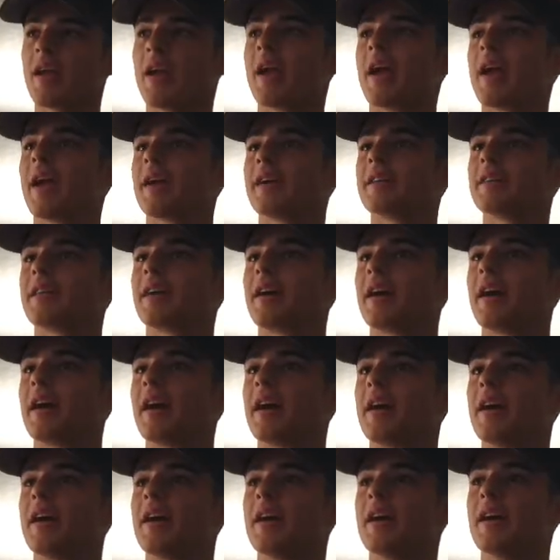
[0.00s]
And
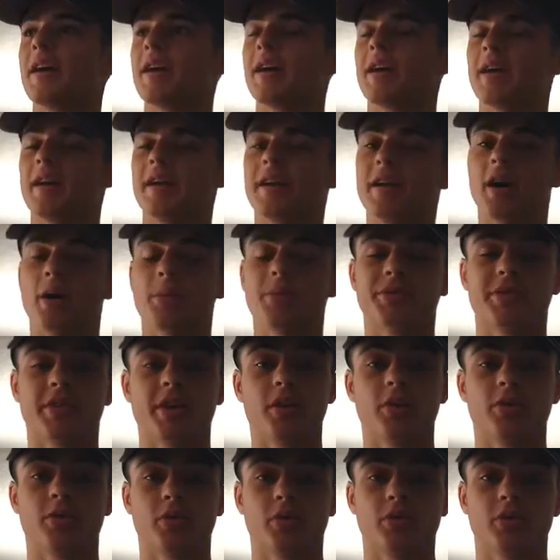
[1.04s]
he helps
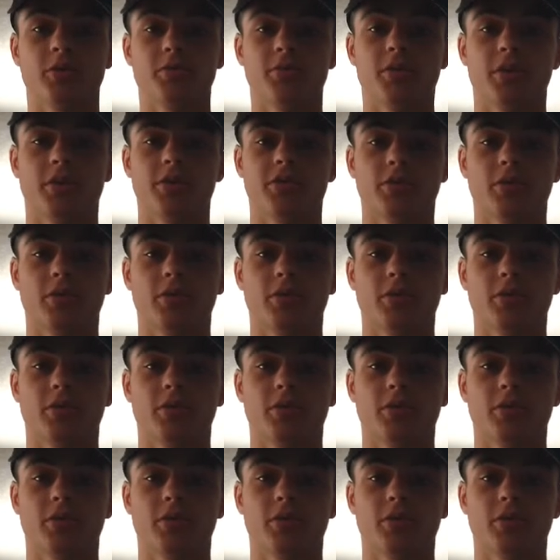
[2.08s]
Scout throughout the book.